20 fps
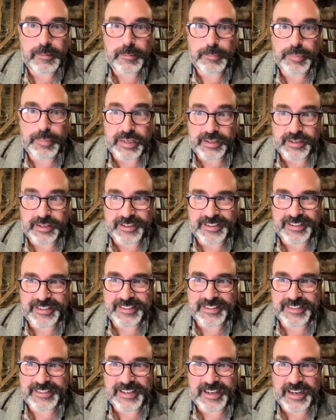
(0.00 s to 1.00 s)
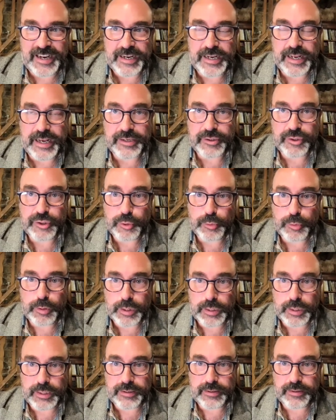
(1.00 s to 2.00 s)
because I do
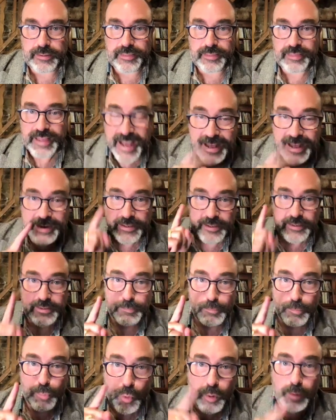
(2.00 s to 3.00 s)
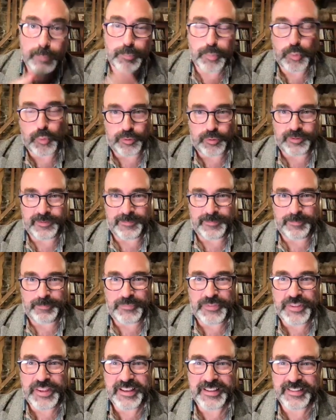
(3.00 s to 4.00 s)
think that is more important
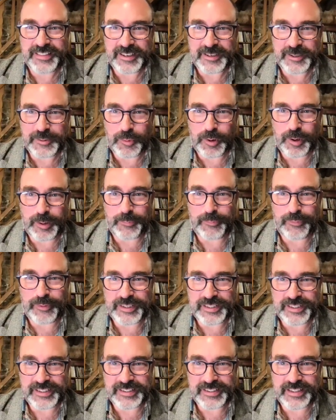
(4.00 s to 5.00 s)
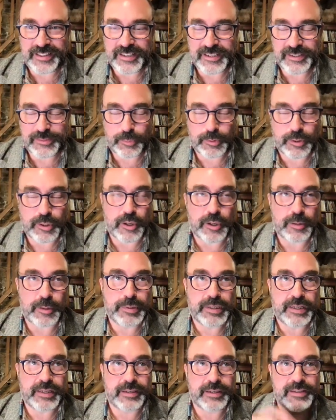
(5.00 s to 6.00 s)
than quantum physics in this regard,
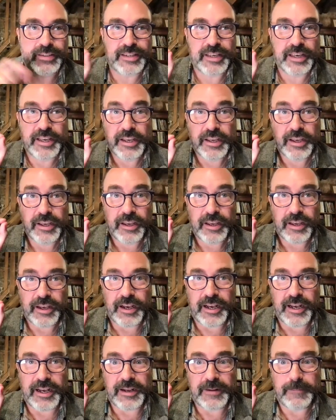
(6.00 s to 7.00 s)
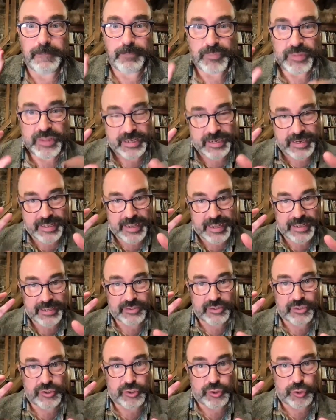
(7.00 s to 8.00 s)
because it
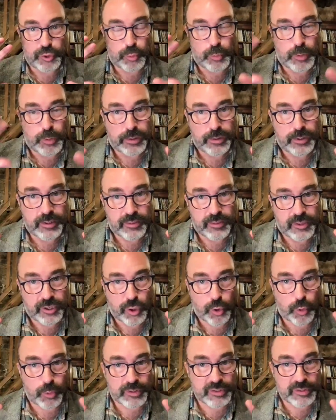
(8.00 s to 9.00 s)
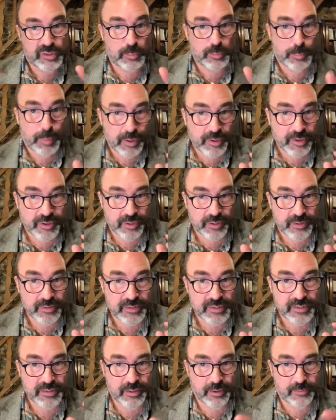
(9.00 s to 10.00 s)
has to do with the
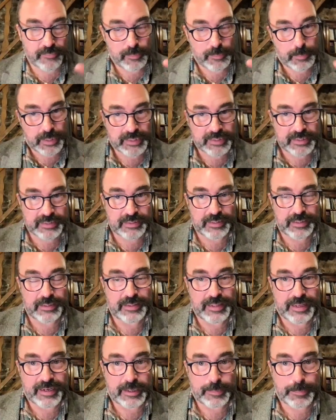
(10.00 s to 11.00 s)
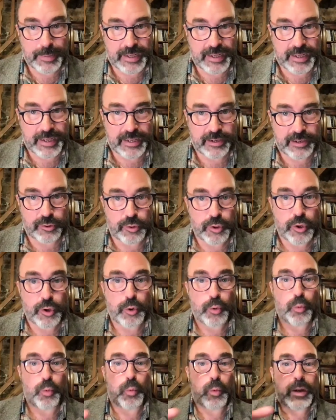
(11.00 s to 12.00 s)
correspondence of a mandala-like pattern
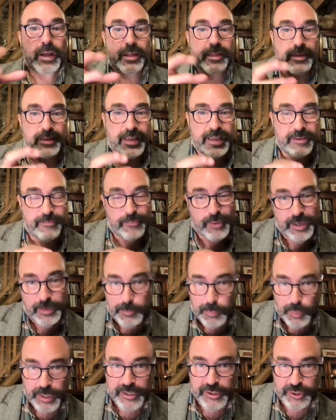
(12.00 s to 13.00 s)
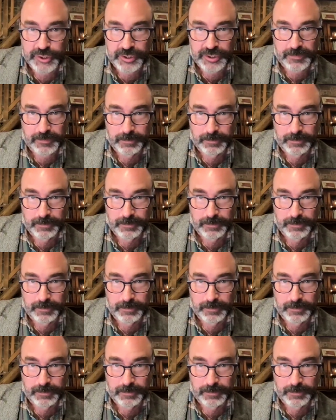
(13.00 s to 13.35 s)
with a vibration,